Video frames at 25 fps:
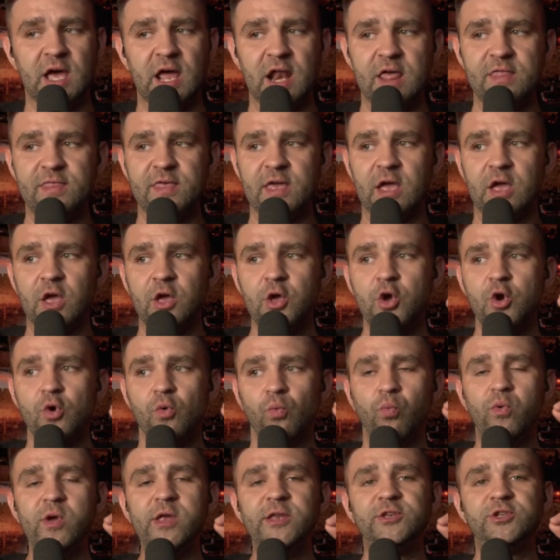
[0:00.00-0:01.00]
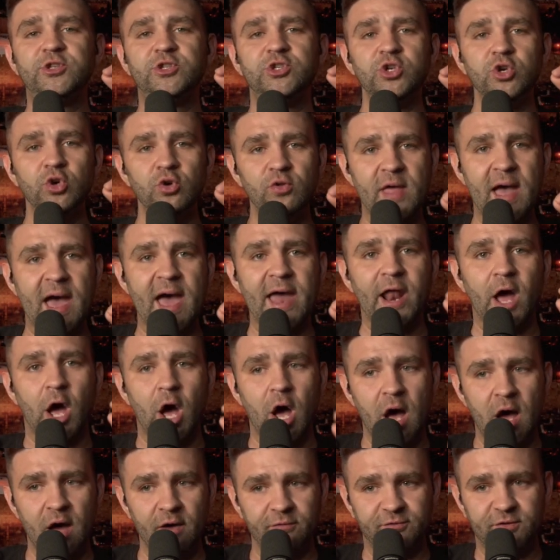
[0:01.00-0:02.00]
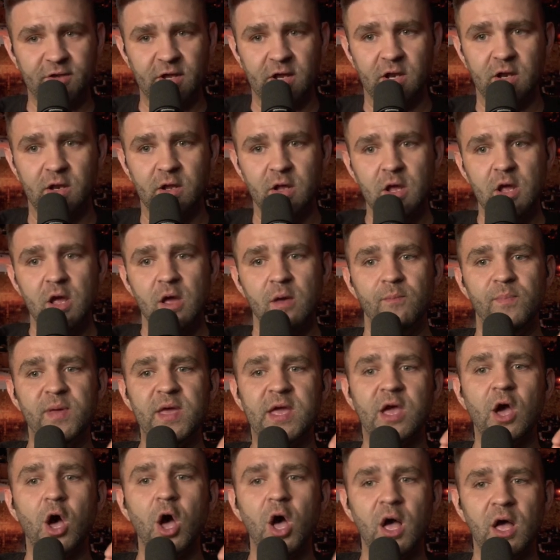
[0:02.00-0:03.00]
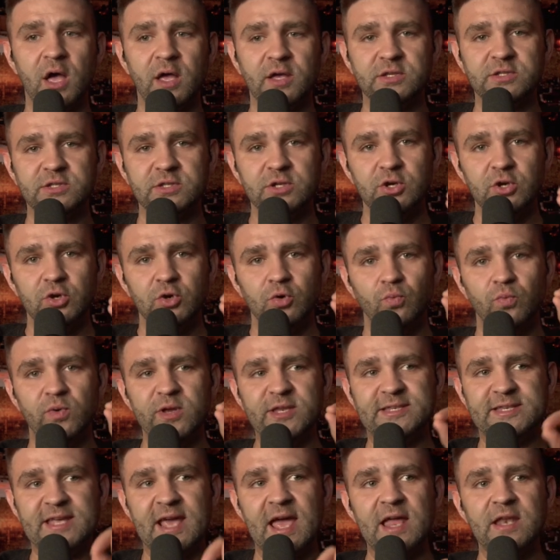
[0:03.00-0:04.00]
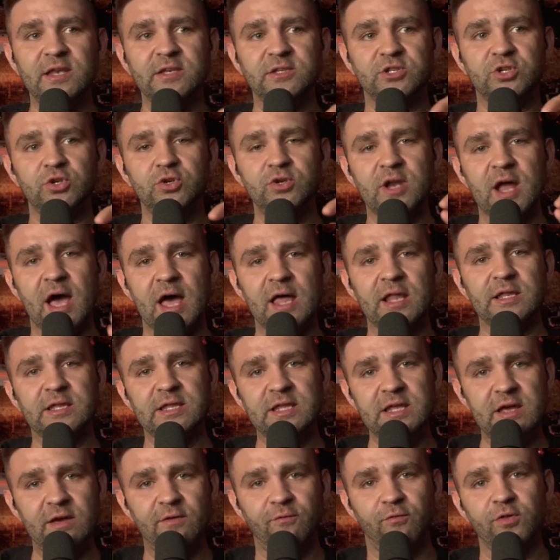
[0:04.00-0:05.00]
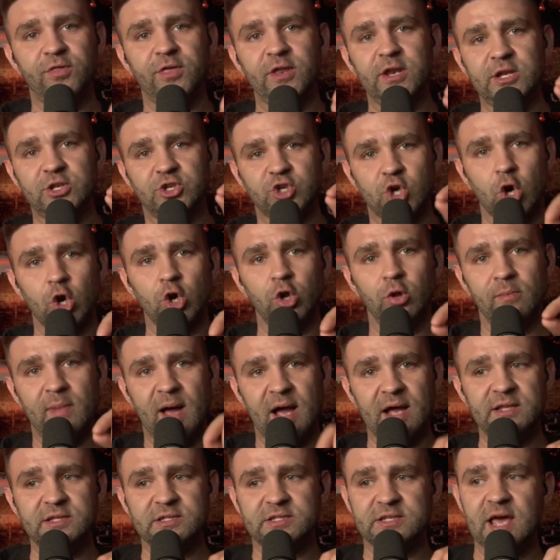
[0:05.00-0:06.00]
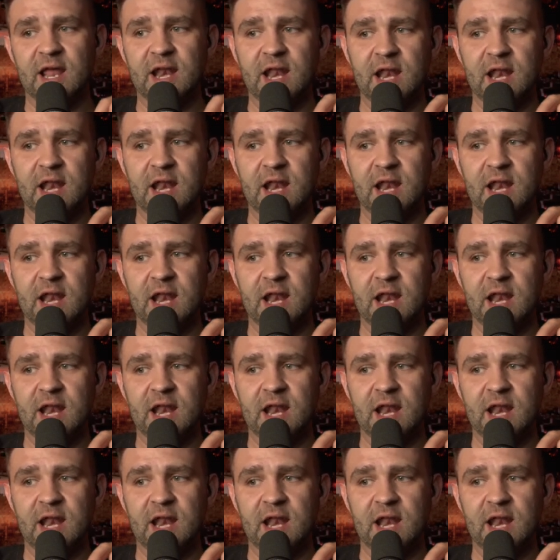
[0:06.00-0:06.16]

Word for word: And I think we do that often because we tend to not live with an eternal mindset.